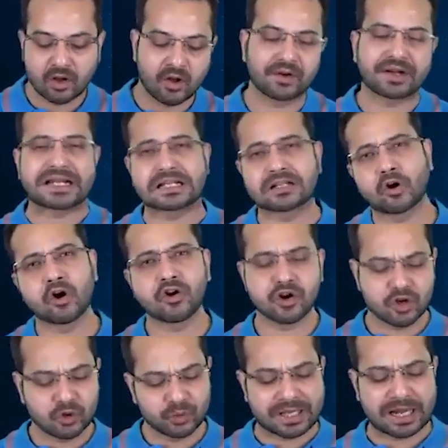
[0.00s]
All right, in
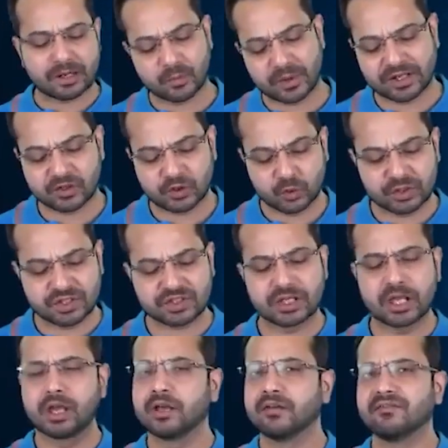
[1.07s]
order to do that, we can do this
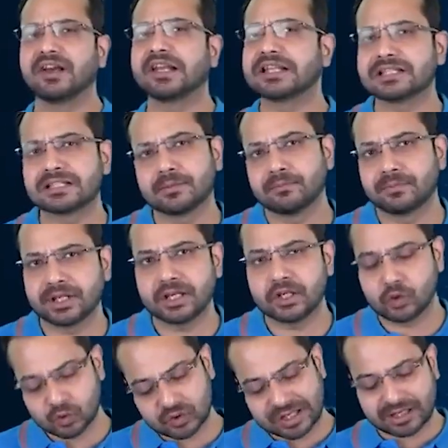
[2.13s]
very simply
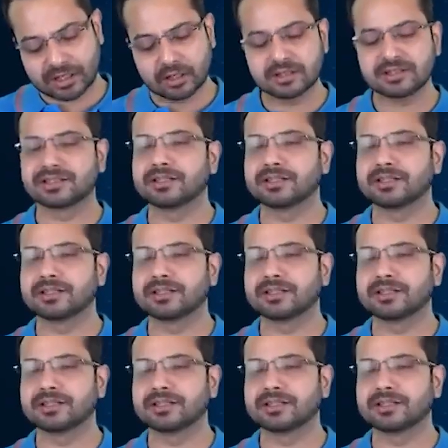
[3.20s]
using a